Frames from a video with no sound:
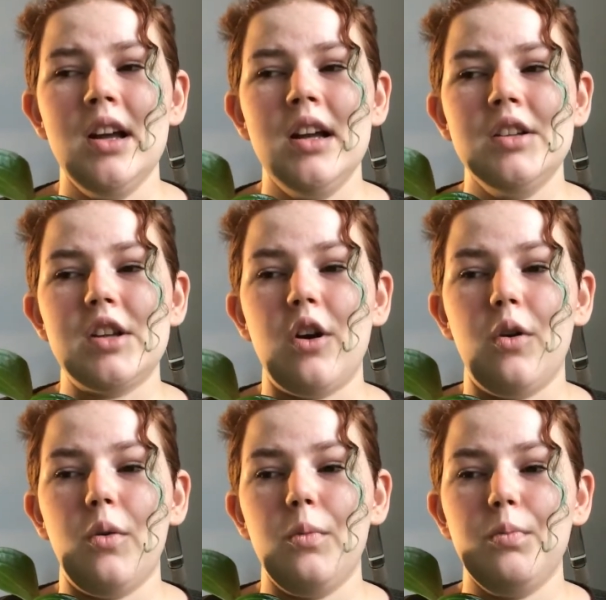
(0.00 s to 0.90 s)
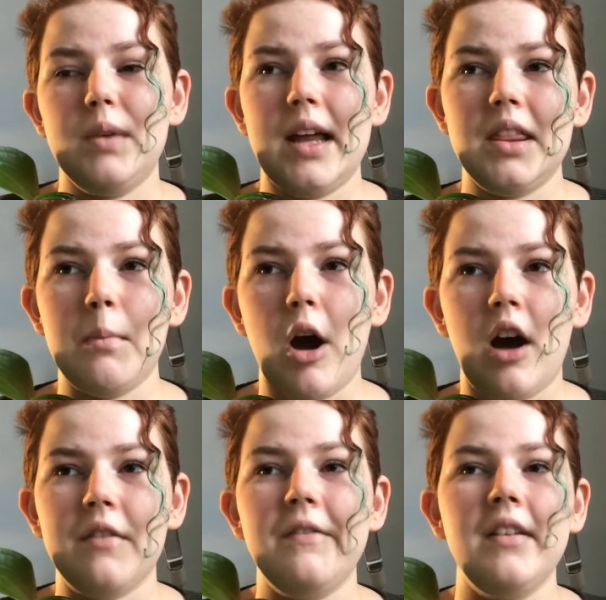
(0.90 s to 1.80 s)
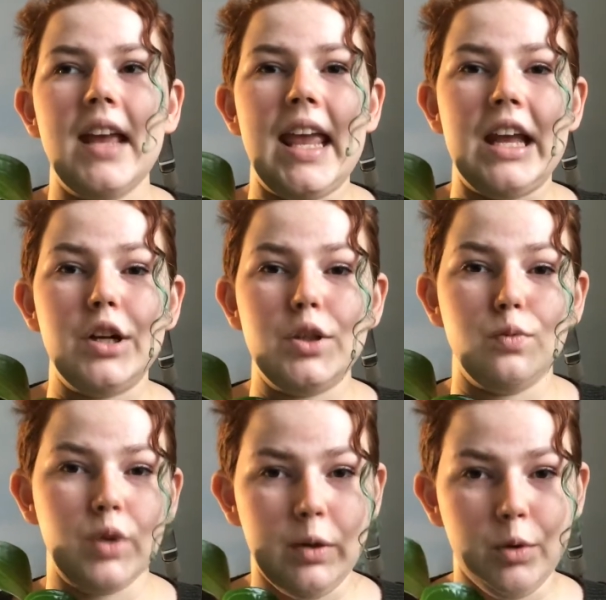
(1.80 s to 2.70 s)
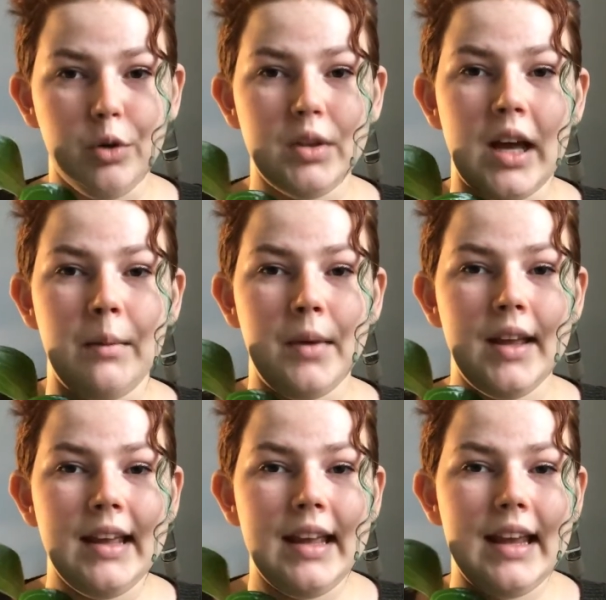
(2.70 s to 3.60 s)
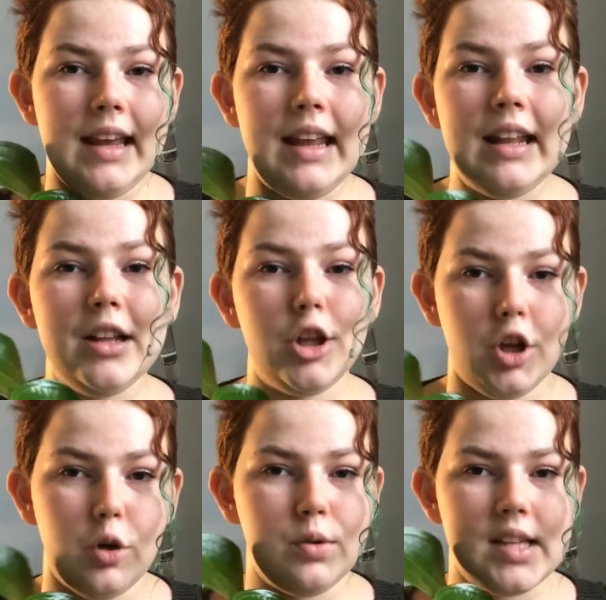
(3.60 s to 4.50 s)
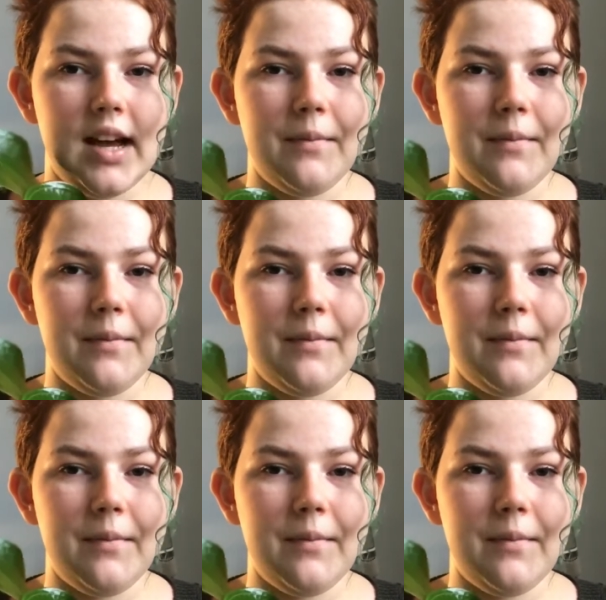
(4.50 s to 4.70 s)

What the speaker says: So cut them off and reroot them in Lakuza.